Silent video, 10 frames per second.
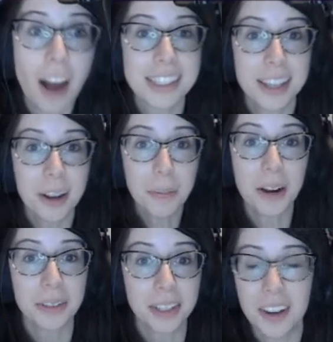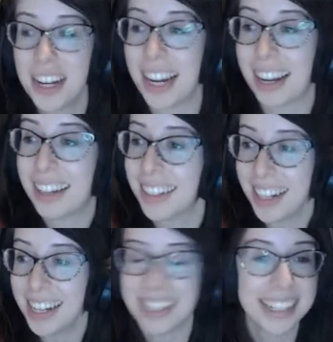Slowpoke! Okay,
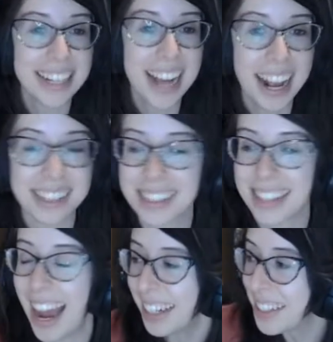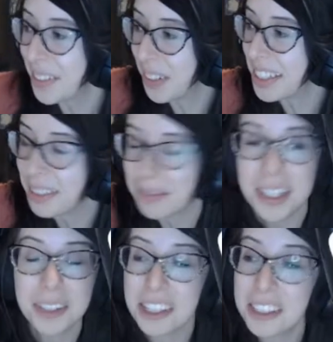good. Yes. prison.
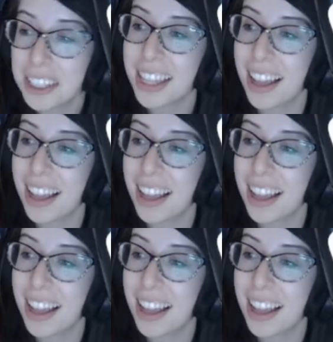you were good